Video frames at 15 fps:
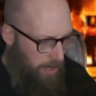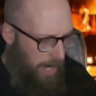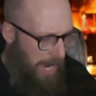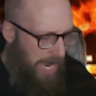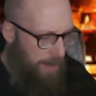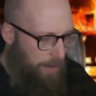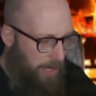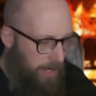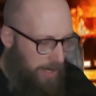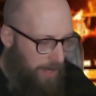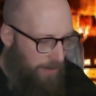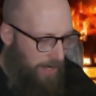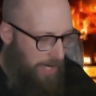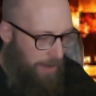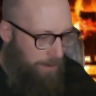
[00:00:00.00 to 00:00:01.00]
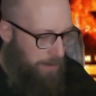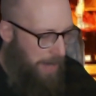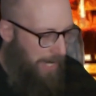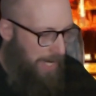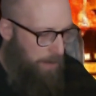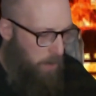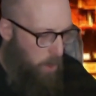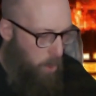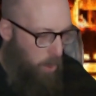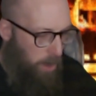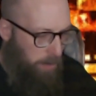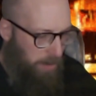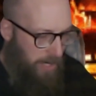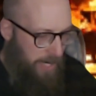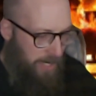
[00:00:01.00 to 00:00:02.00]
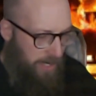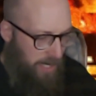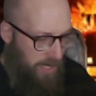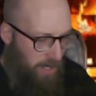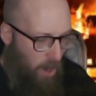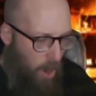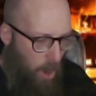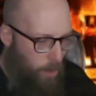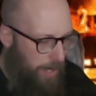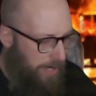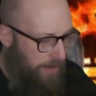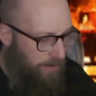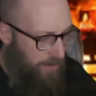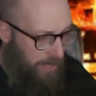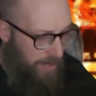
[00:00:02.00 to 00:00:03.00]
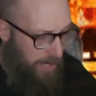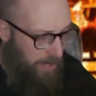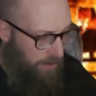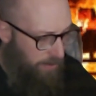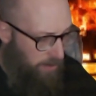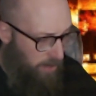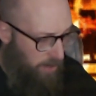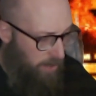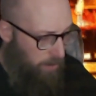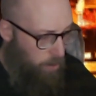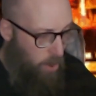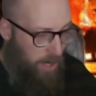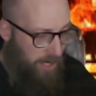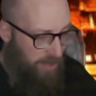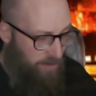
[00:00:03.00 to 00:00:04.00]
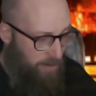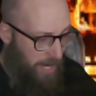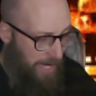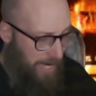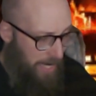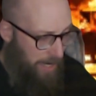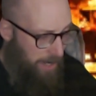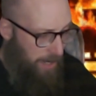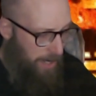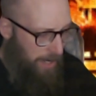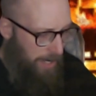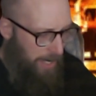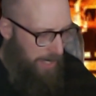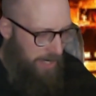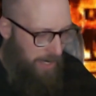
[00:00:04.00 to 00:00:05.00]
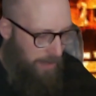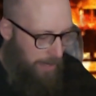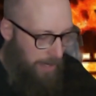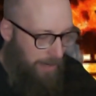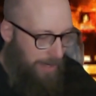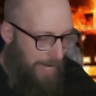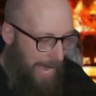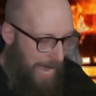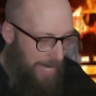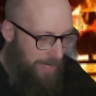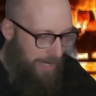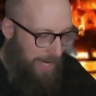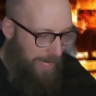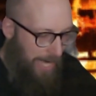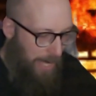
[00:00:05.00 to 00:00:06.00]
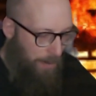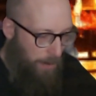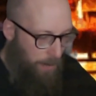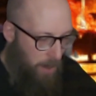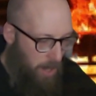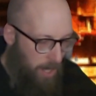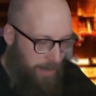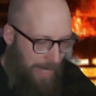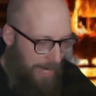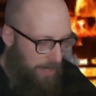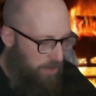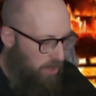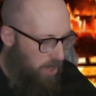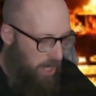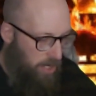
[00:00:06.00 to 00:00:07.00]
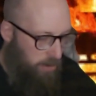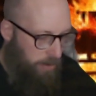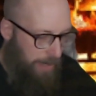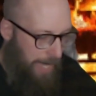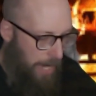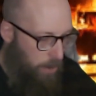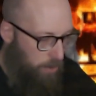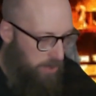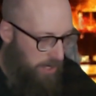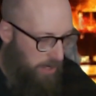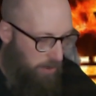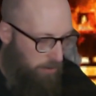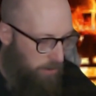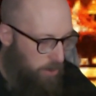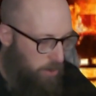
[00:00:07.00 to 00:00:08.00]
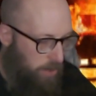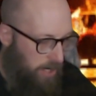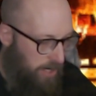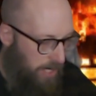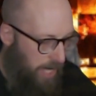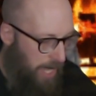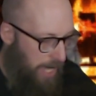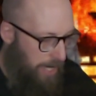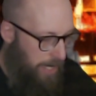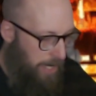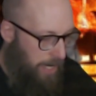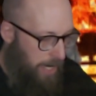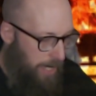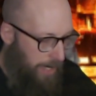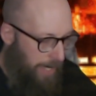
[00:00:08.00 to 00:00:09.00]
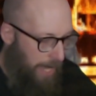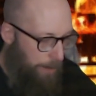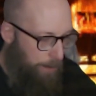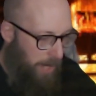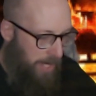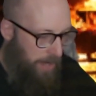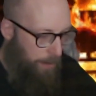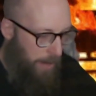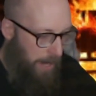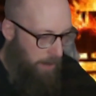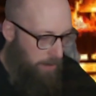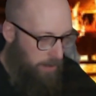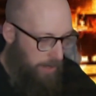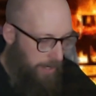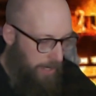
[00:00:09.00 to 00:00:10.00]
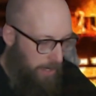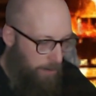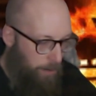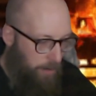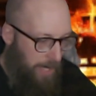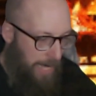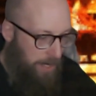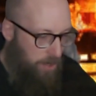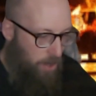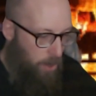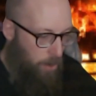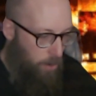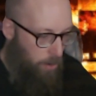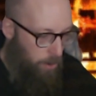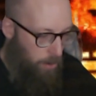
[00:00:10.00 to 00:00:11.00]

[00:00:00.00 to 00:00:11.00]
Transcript: I had been living in many poor places, always evicted for want of money, until at last I came upon that tottering house in the Rue d'Ossetier, kept by the paralytic Blandot.